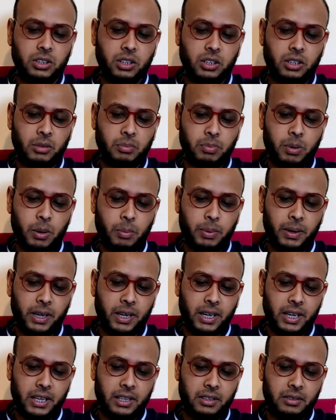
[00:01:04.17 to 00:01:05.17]
So you pop
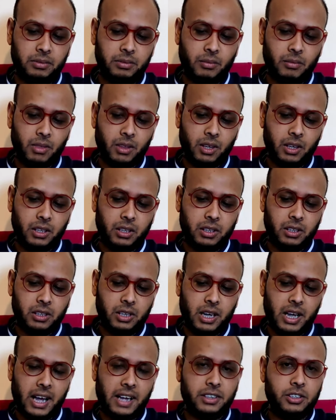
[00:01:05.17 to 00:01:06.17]
it in
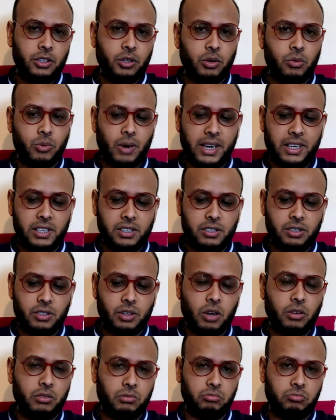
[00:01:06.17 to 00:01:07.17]
and you're ready to
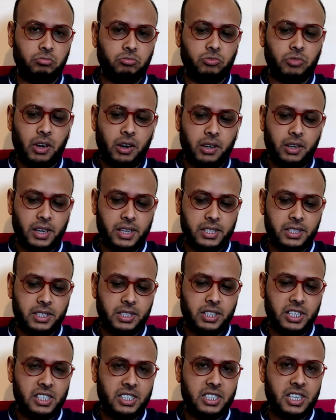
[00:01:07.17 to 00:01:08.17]
go. Very nice
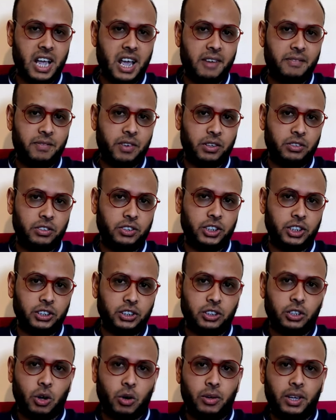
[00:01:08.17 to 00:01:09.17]
and easy. Headphones
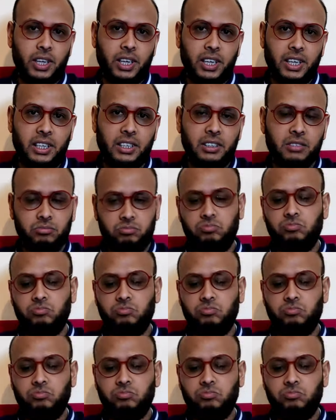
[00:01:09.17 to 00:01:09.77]
just go here.